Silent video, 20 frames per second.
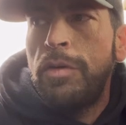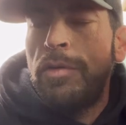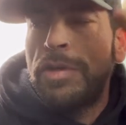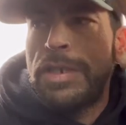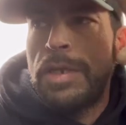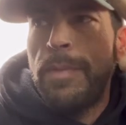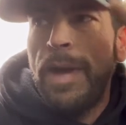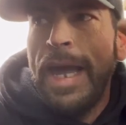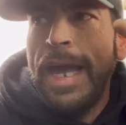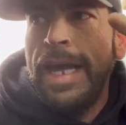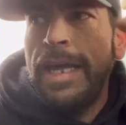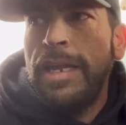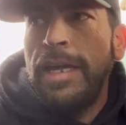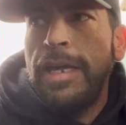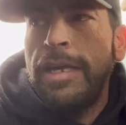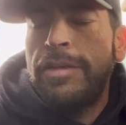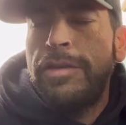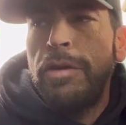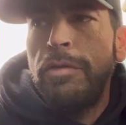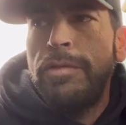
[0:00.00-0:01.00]
some
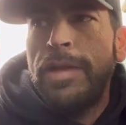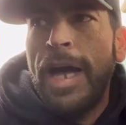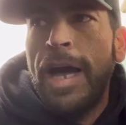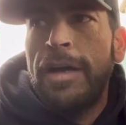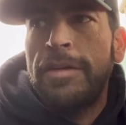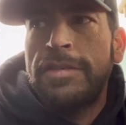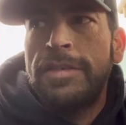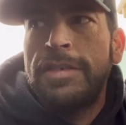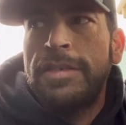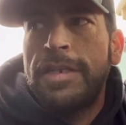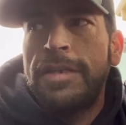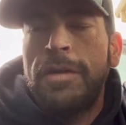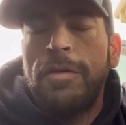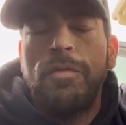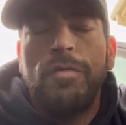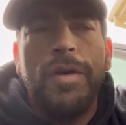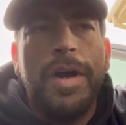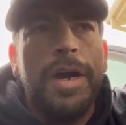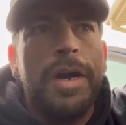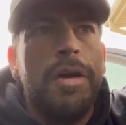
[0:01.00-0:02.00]
80 2000s in the
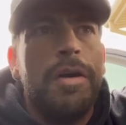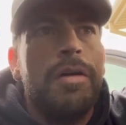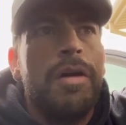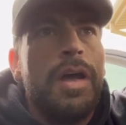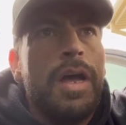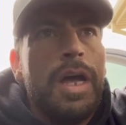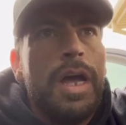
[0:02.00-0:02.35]
rear